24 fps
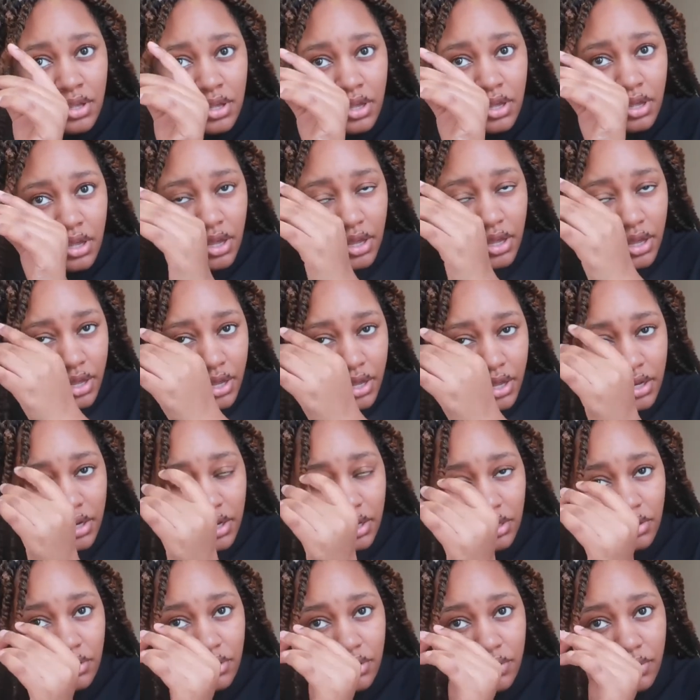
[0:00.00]
I had,
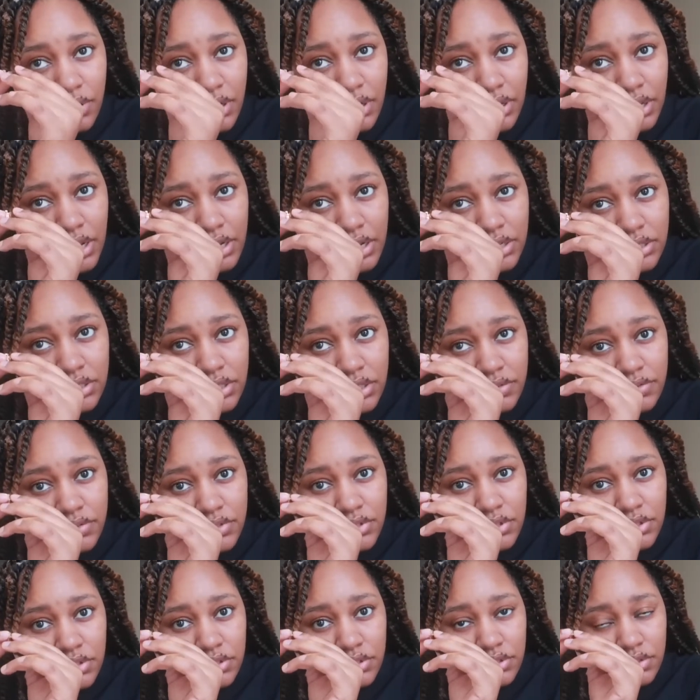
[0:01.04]
you know, a lot of stuff
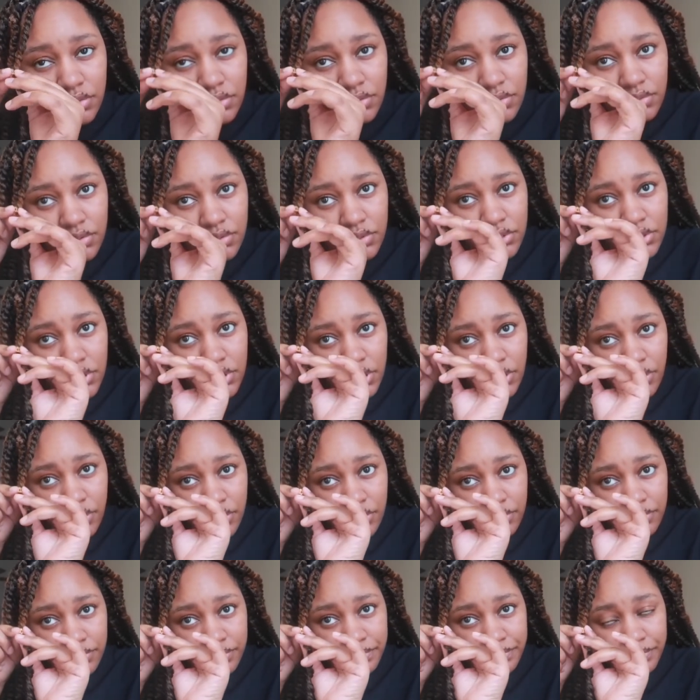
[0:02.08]
to do,
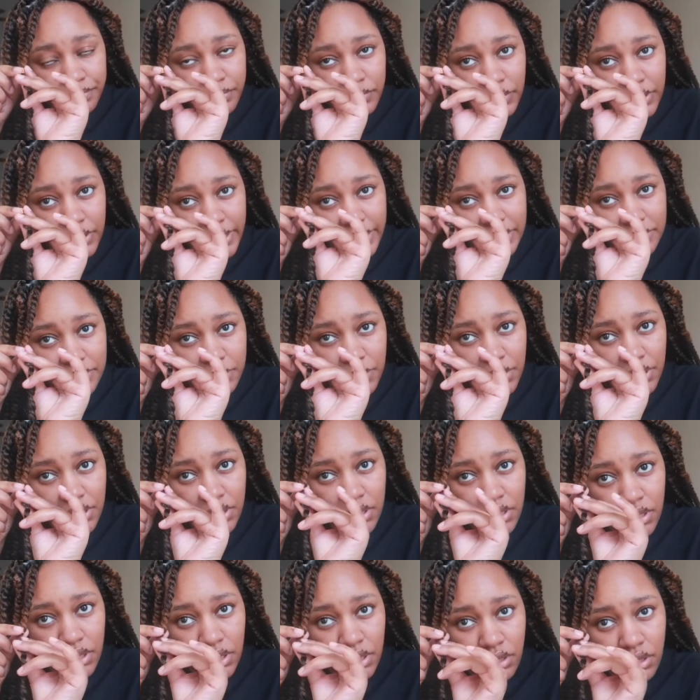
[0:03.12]
so last minute
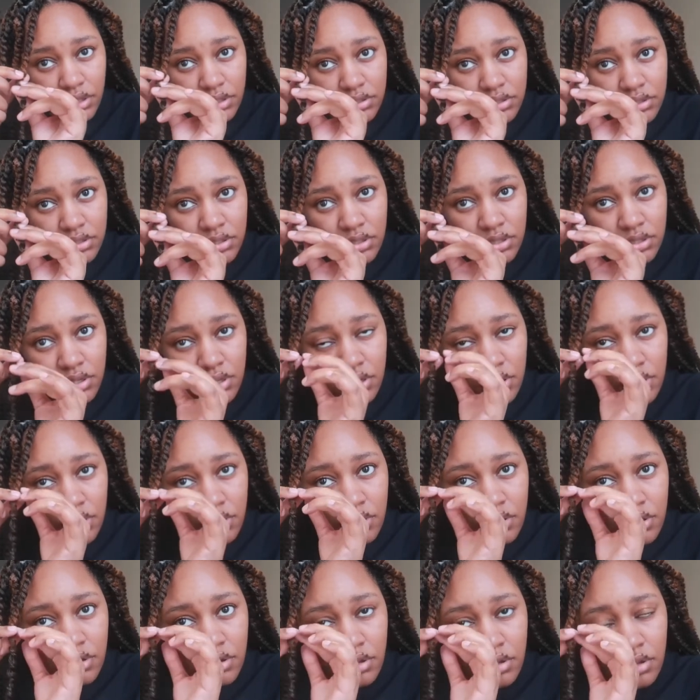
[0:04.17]
things.
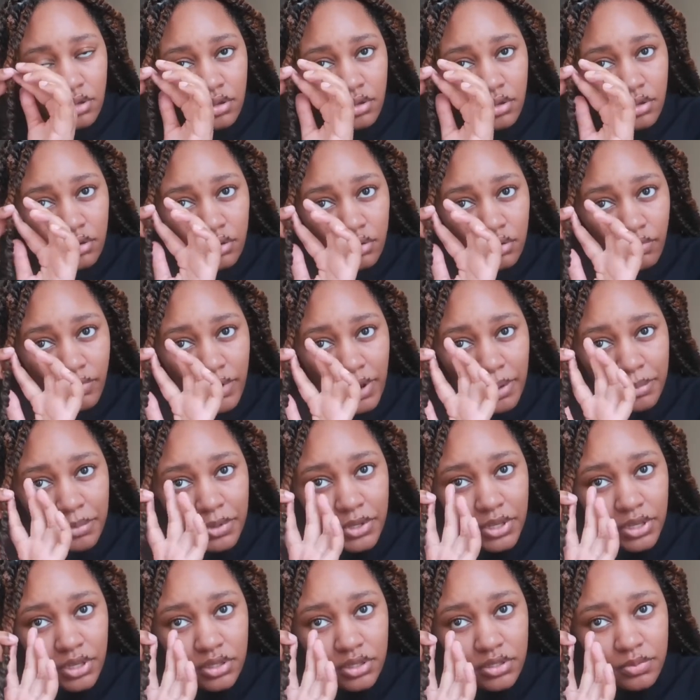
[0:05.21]
wrap
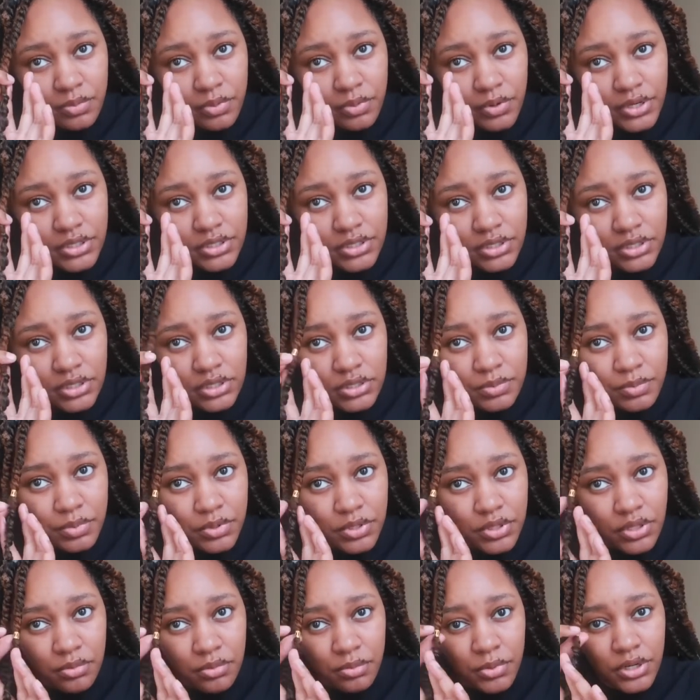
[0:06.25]
kids presents,
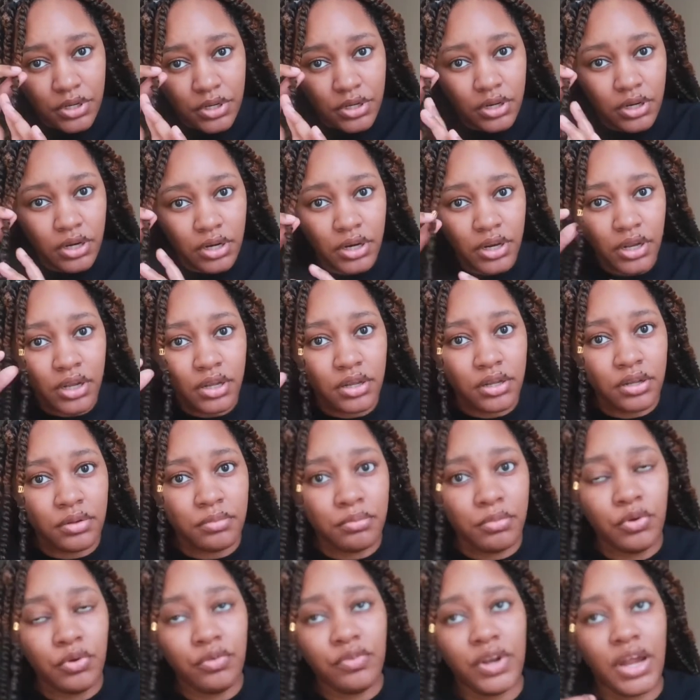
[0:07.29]
put them under
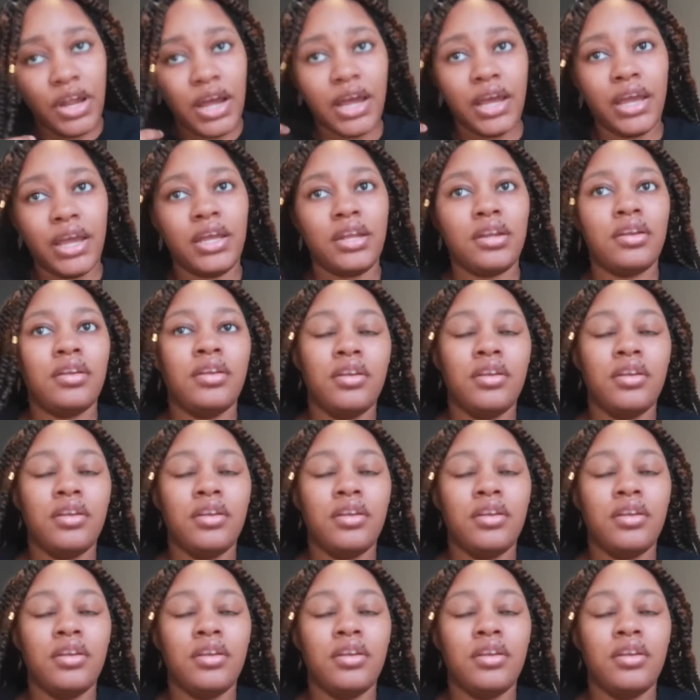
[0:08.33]
movie night.